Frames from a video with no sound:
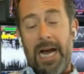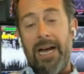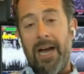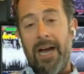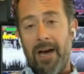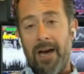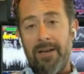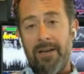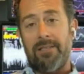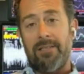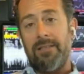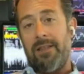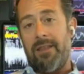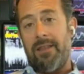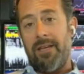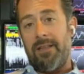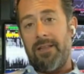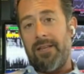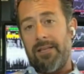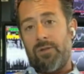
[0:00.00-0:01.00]
I honestly
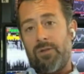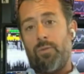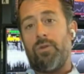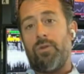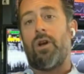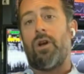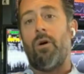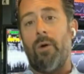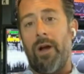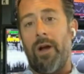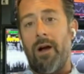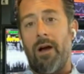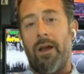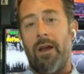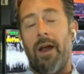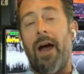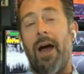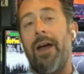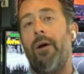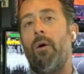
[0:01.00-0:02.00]
think that's what's going on.